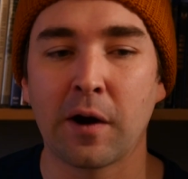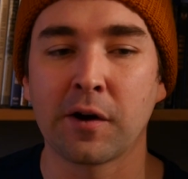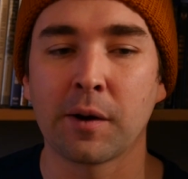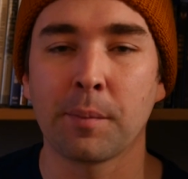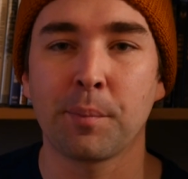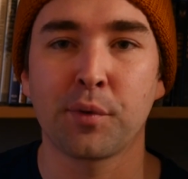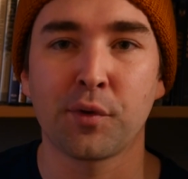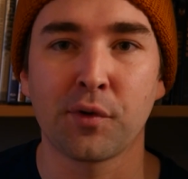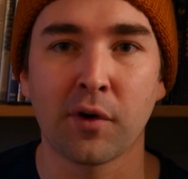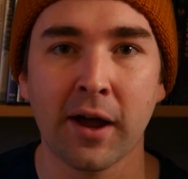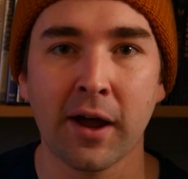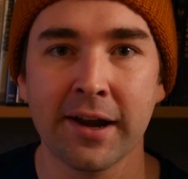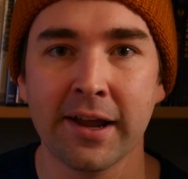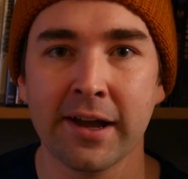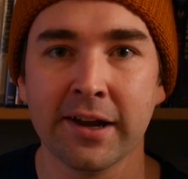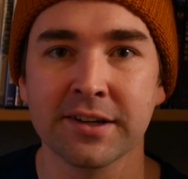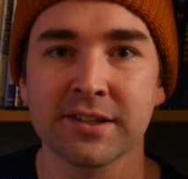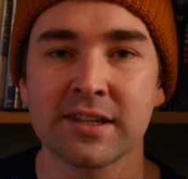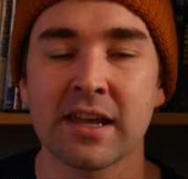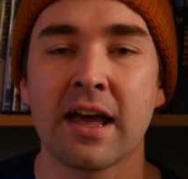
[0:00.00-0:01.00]
are a
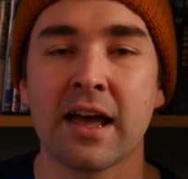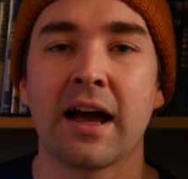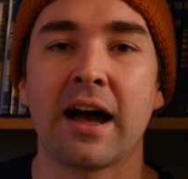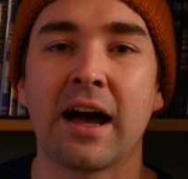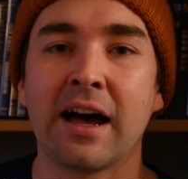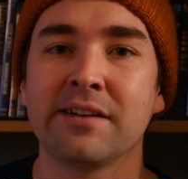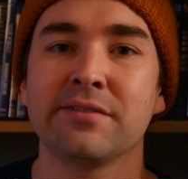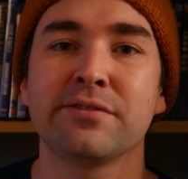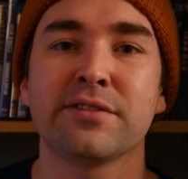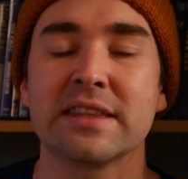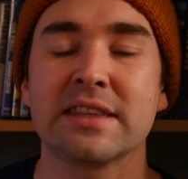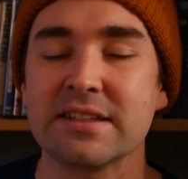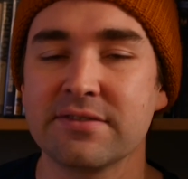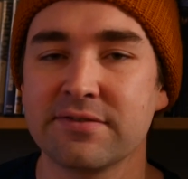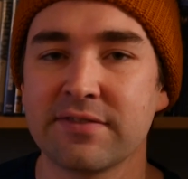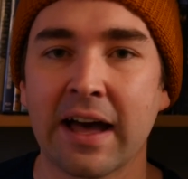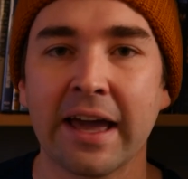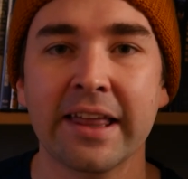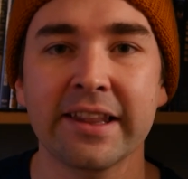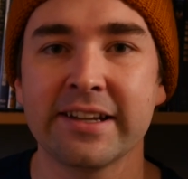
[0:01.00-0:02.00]
product of the
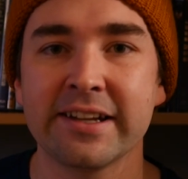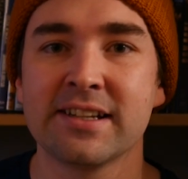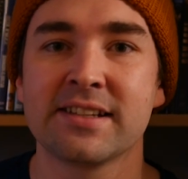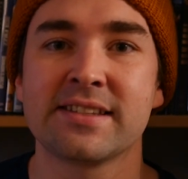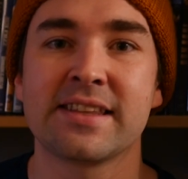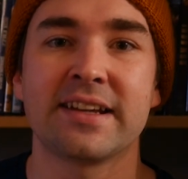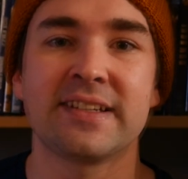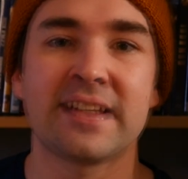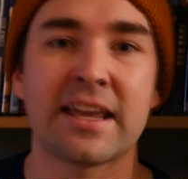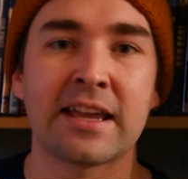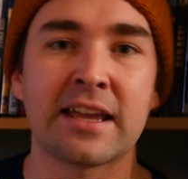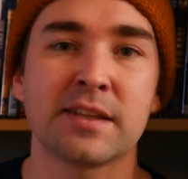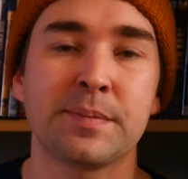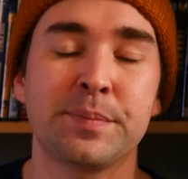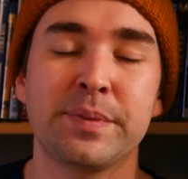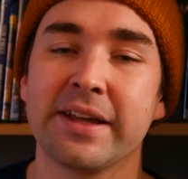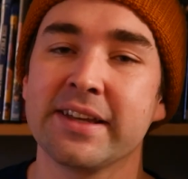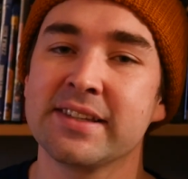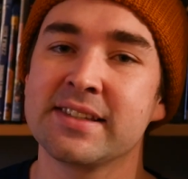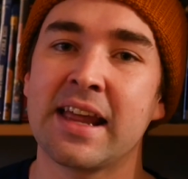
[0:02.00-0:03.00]
violence that takes
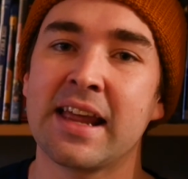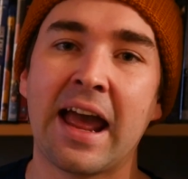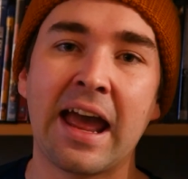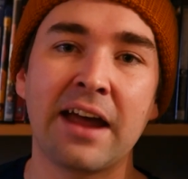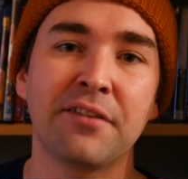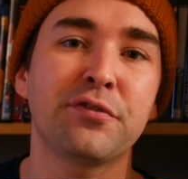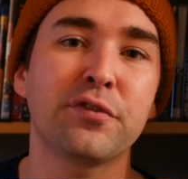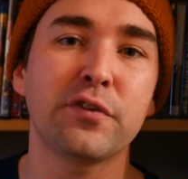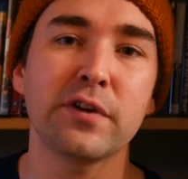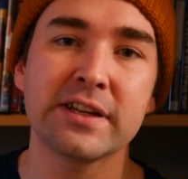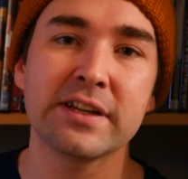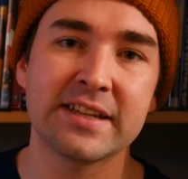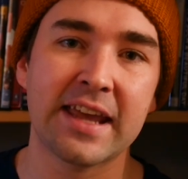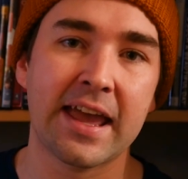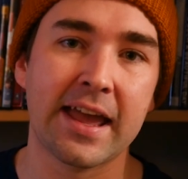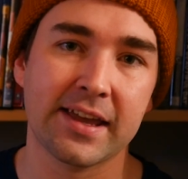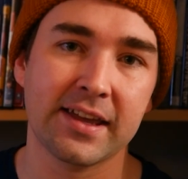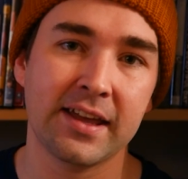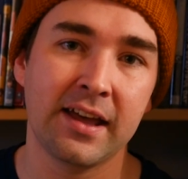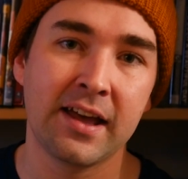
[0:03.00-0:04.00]
place every
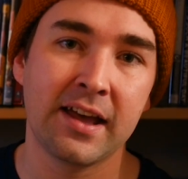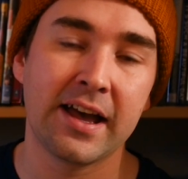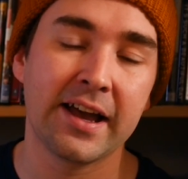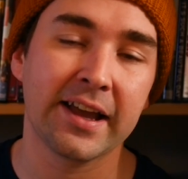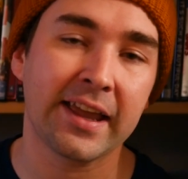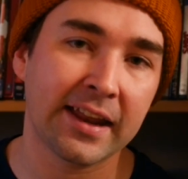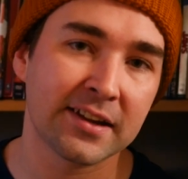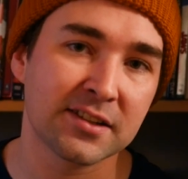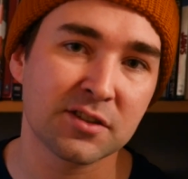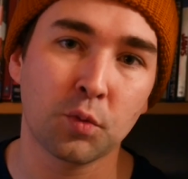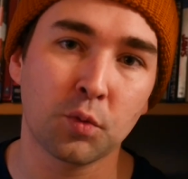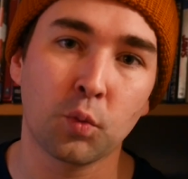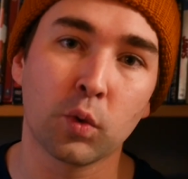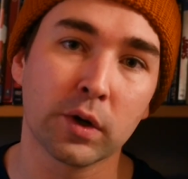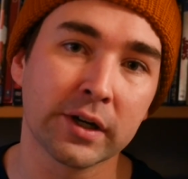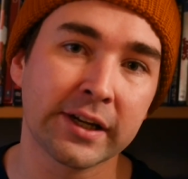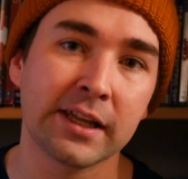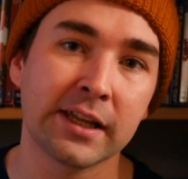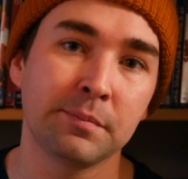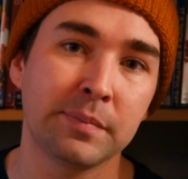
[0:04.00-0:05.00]
day against
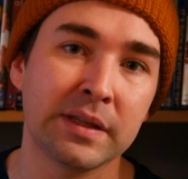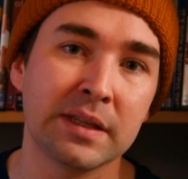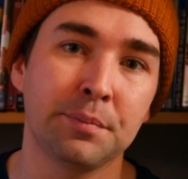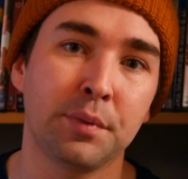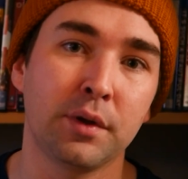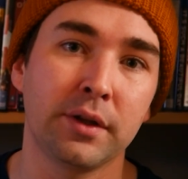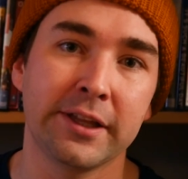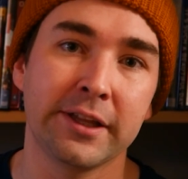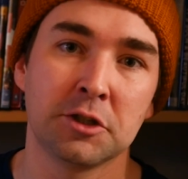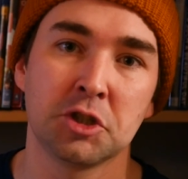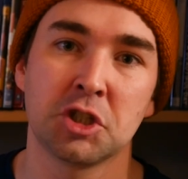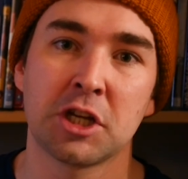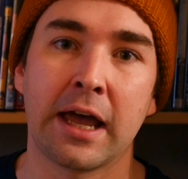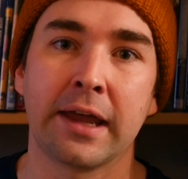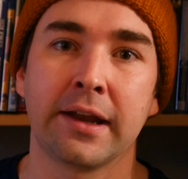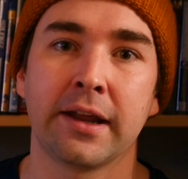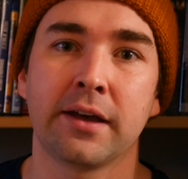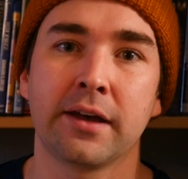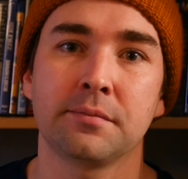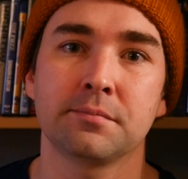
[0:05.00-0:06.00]
working people in China.